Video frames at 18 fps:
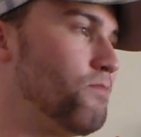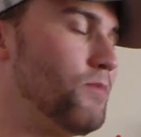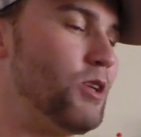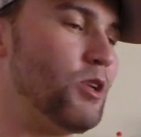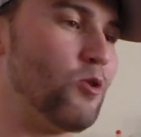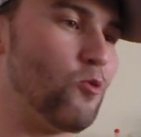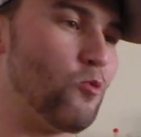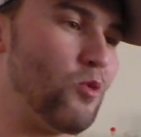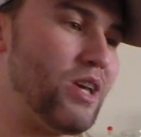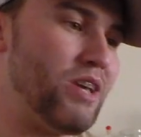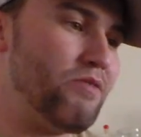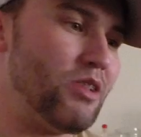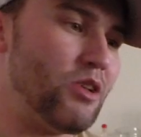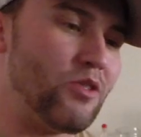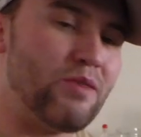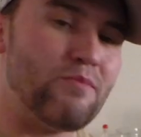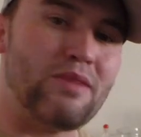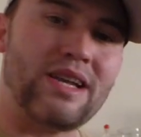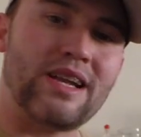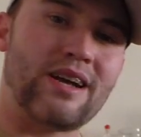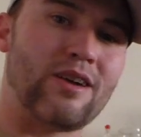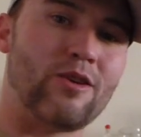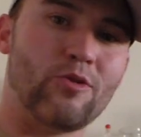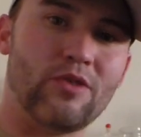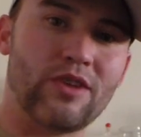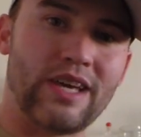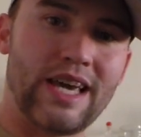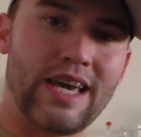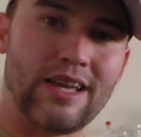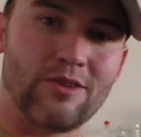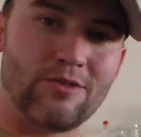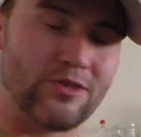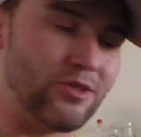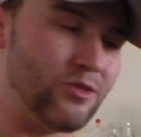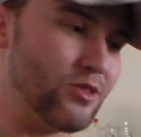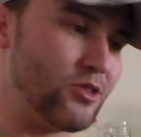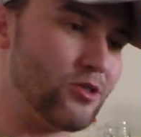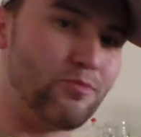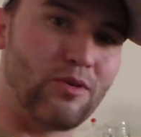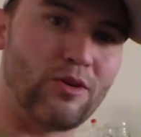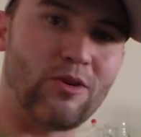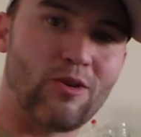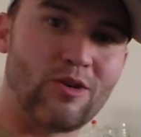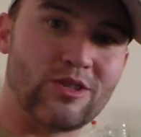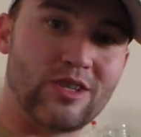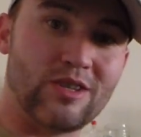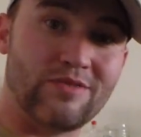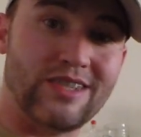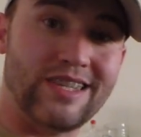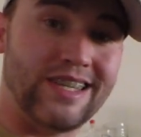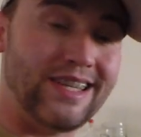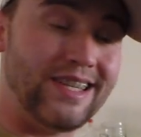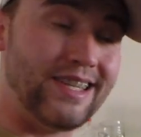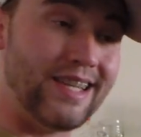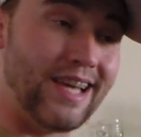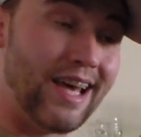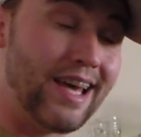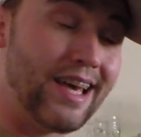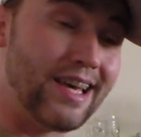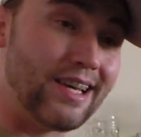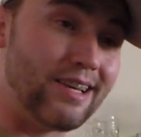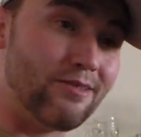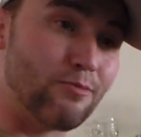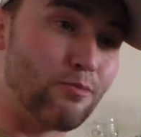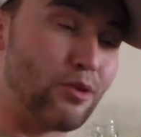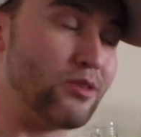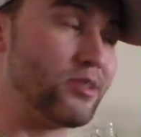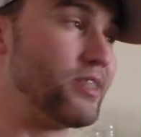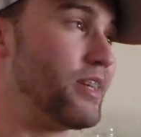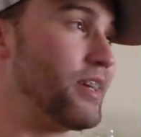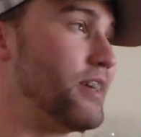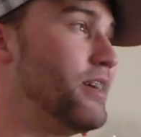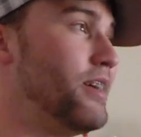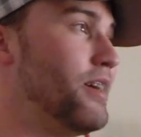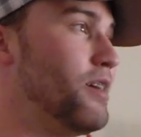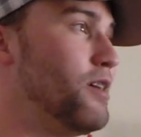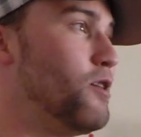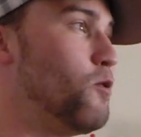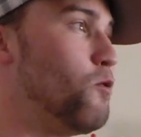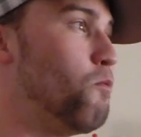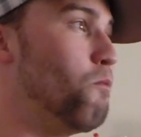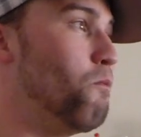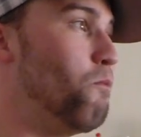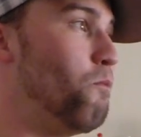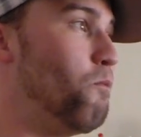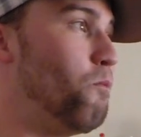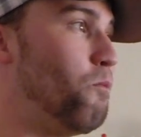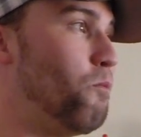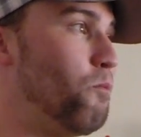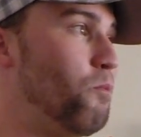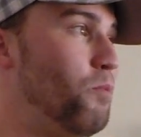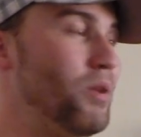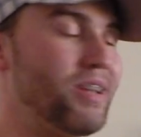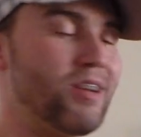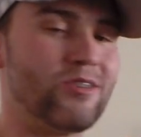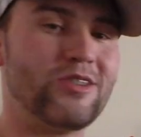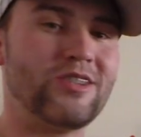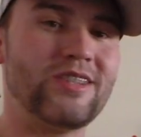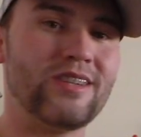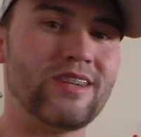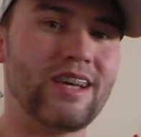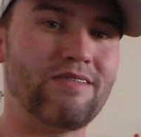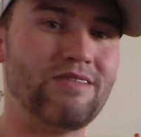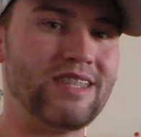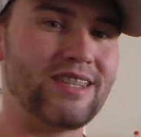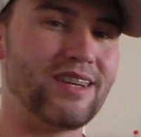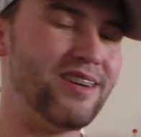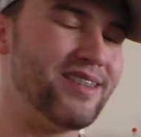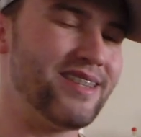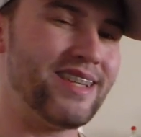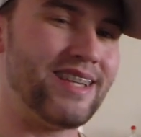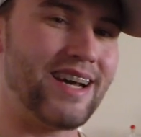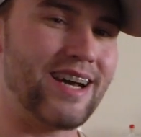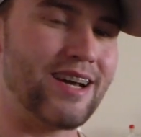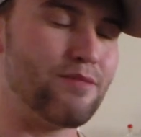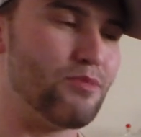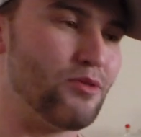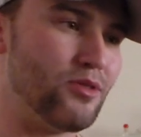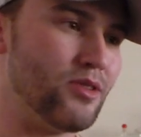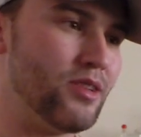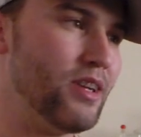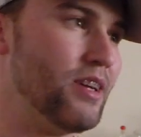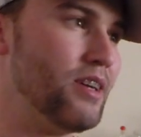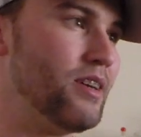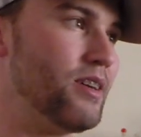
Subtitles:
even though they may not hold the candle to the supercars of today per se, but they still have this undeniable,